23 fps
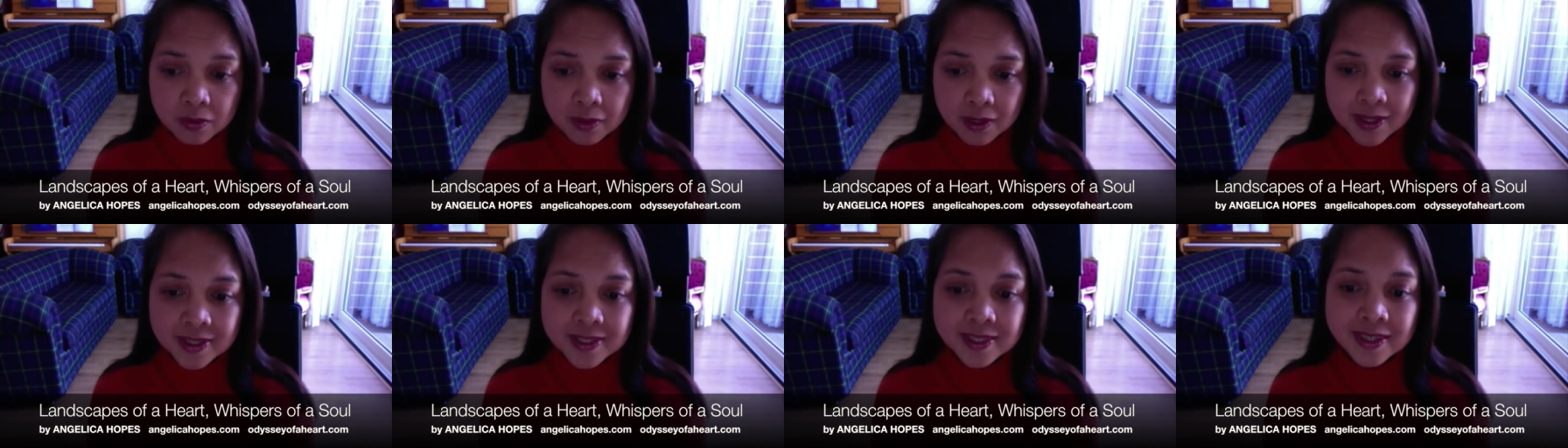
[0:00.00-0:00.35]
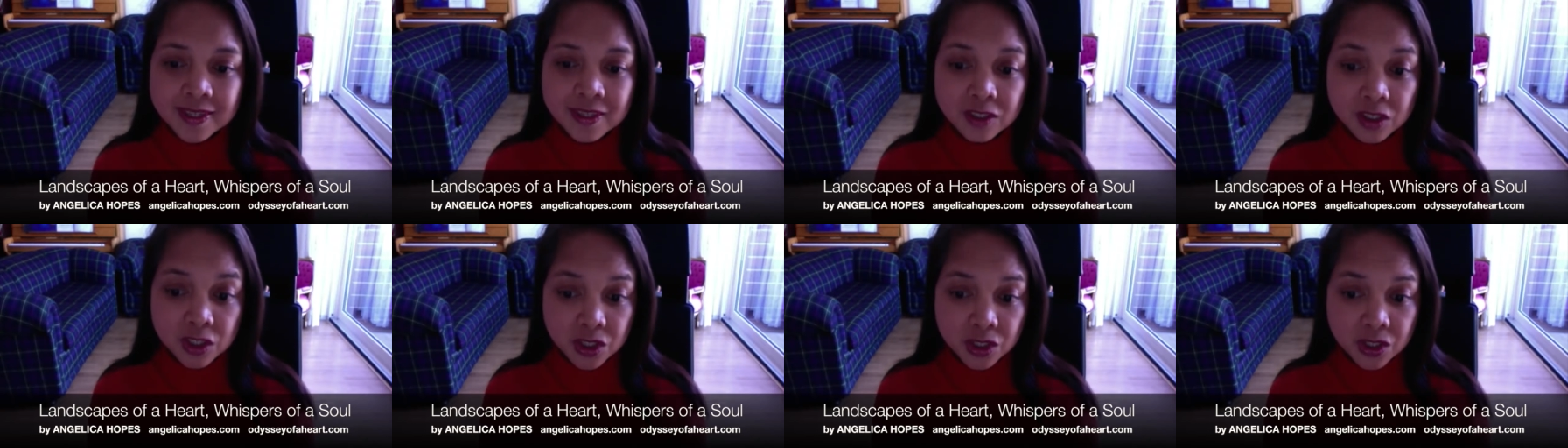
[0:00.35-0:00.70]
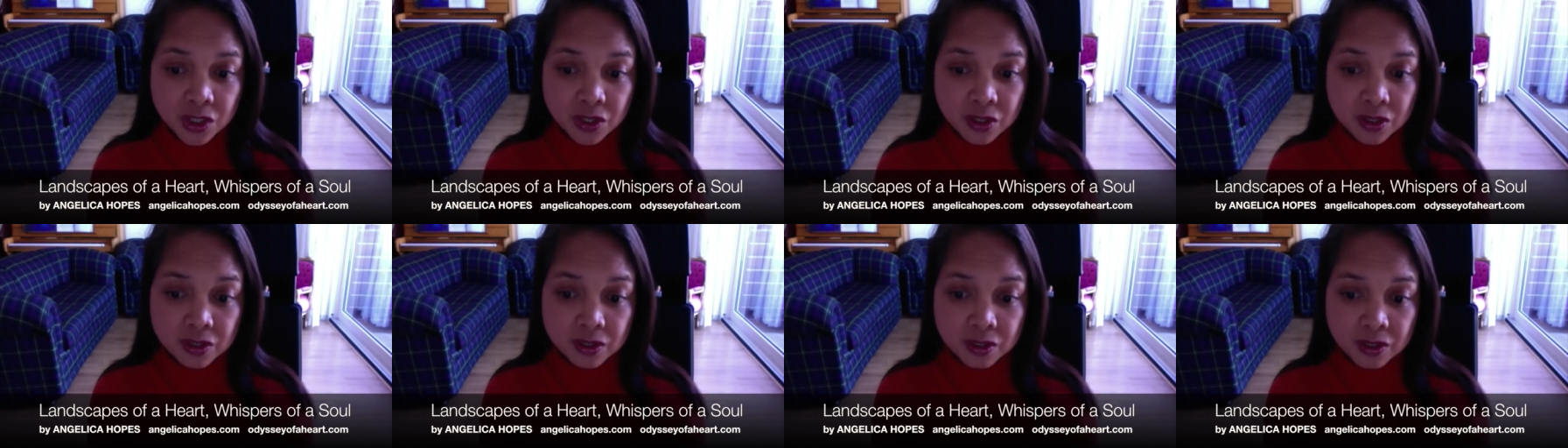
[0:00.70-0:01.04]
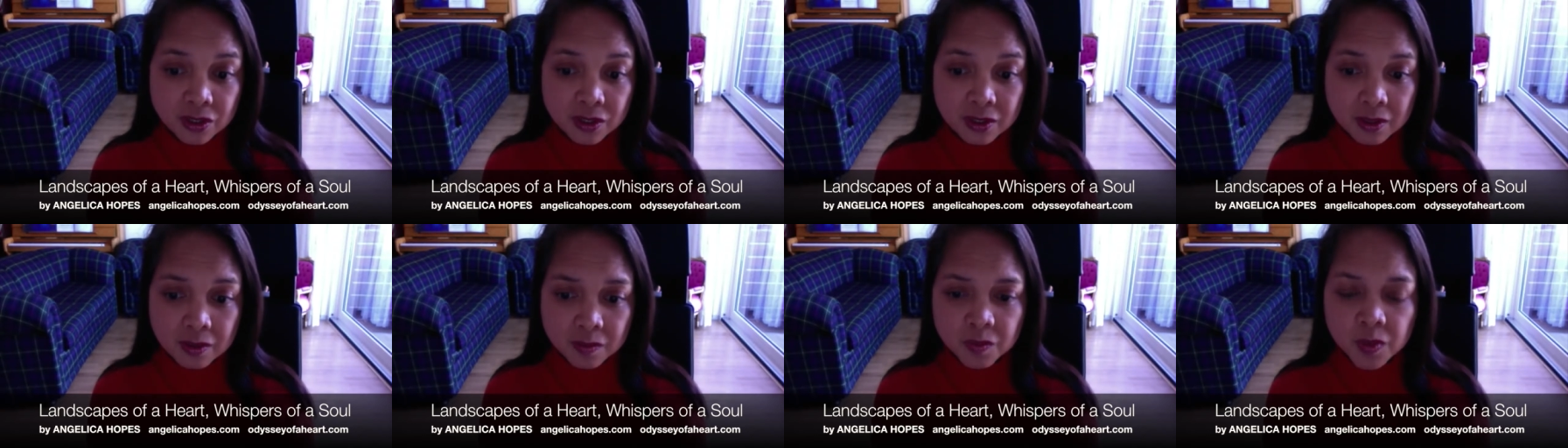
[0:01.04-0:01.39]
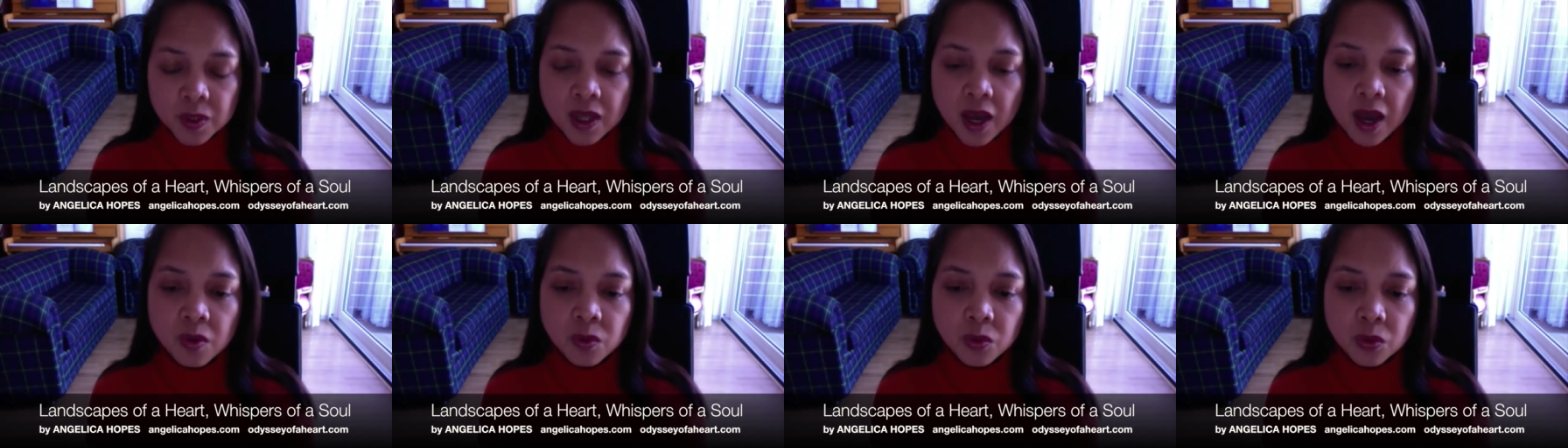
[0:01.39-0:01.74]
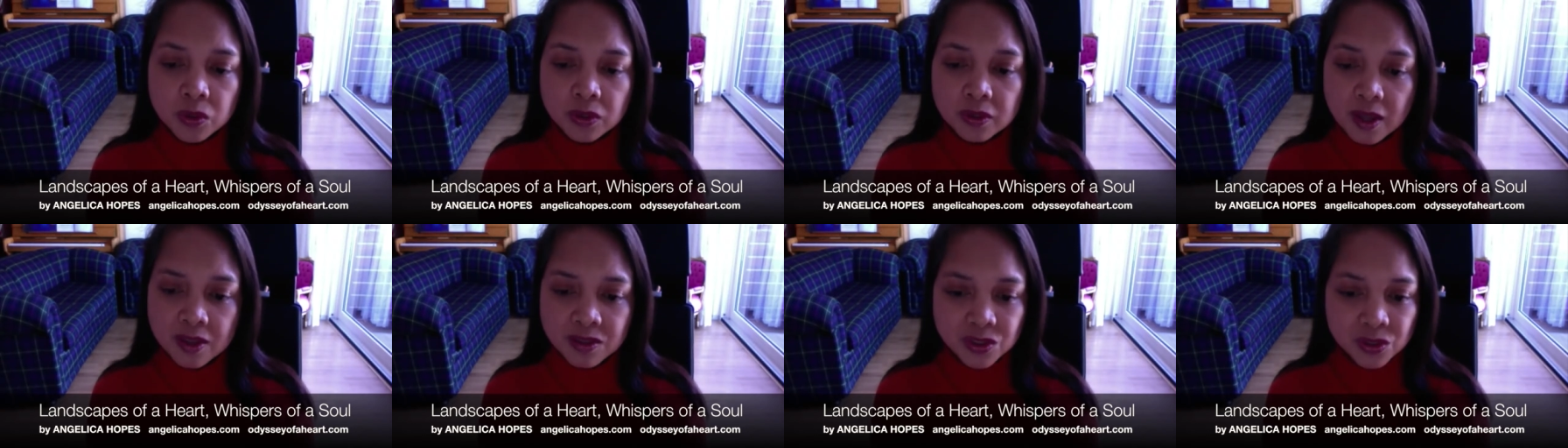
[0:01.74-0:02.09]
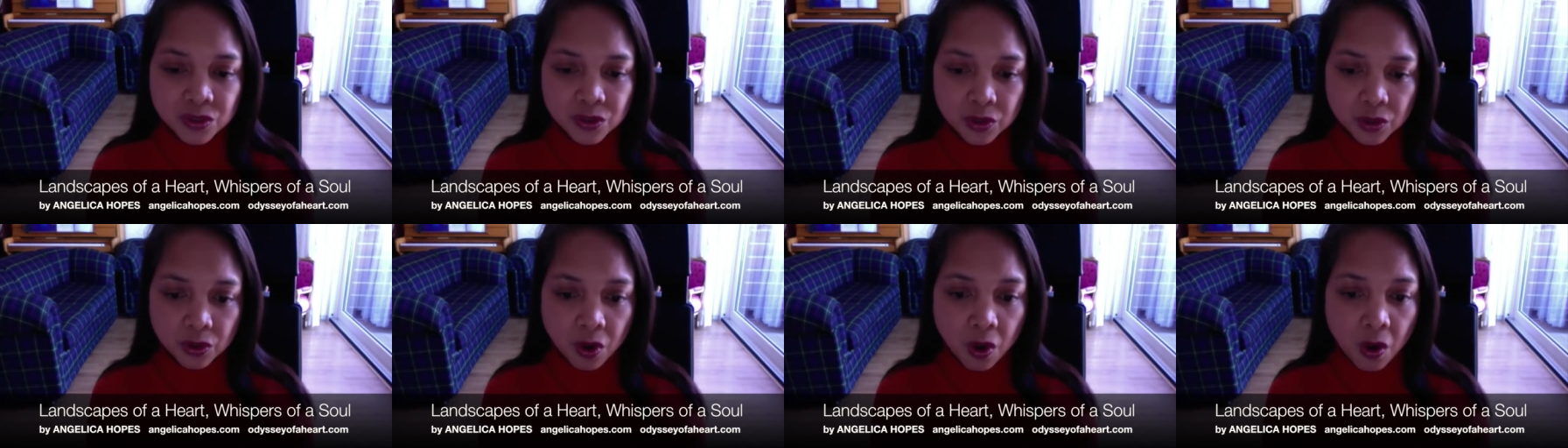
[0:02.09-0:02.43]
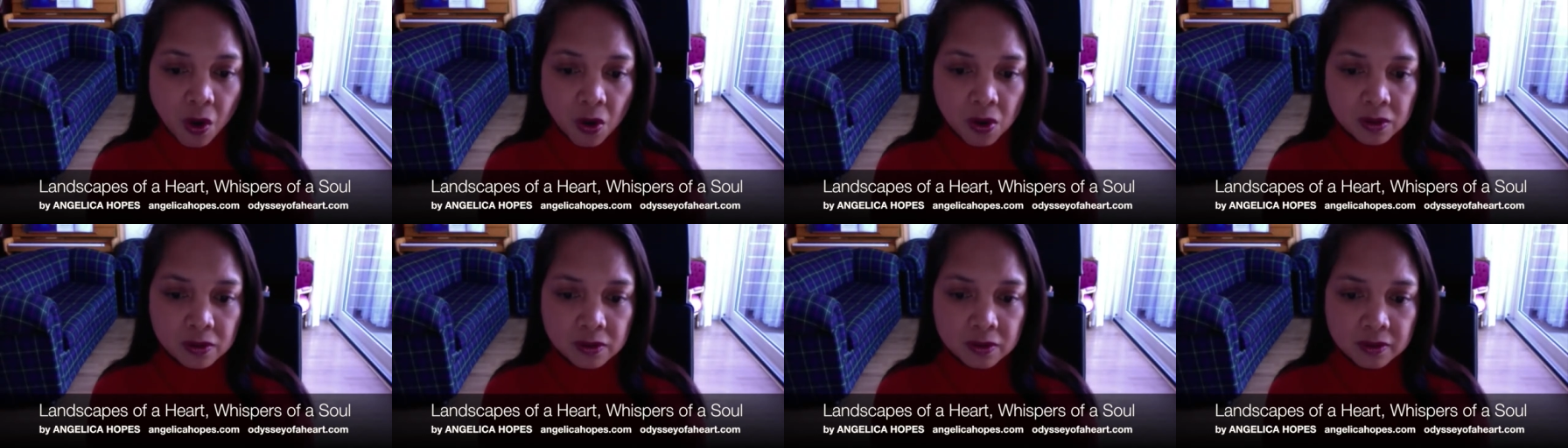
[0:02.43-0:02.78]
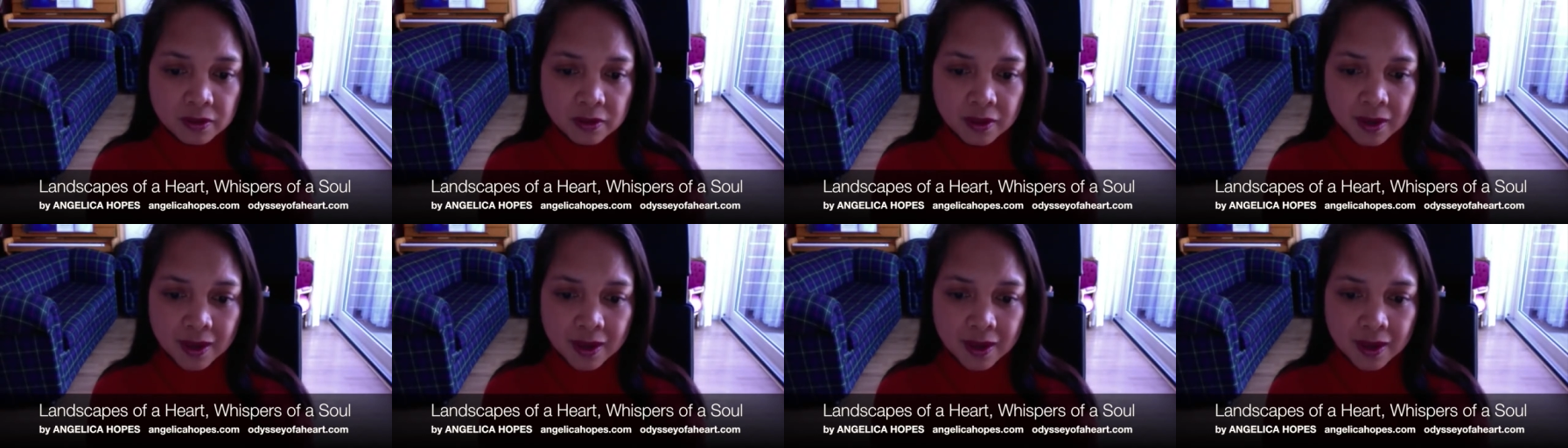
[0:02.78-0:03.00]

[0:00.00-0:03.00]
it's Letitia, but I won't answer her call.